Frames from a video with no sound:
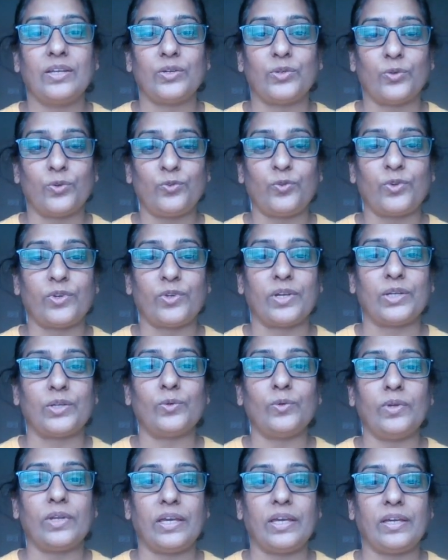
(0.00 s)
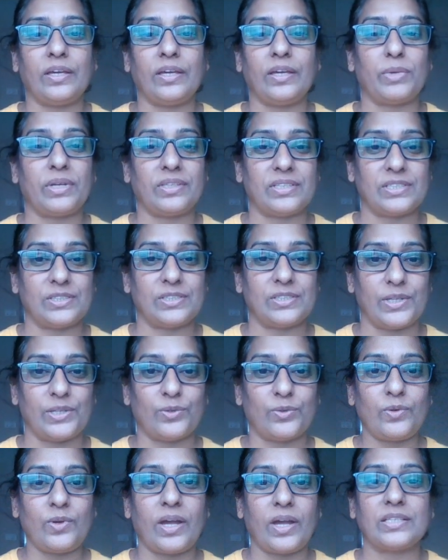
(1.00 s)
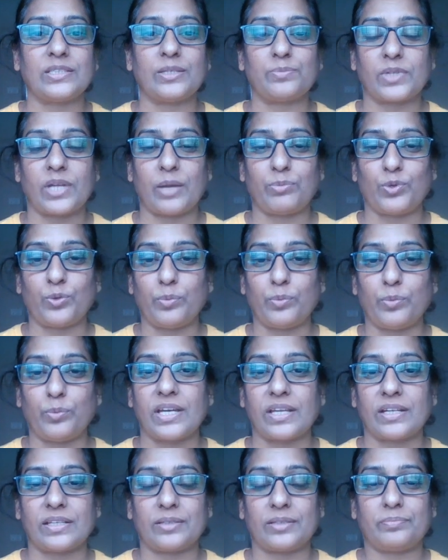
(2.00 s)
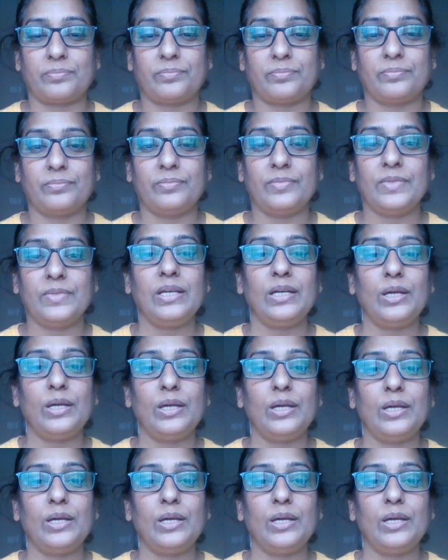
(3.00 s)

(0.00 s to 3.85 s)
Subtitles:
Don't forget to like, comment this video and subscribe to my channel.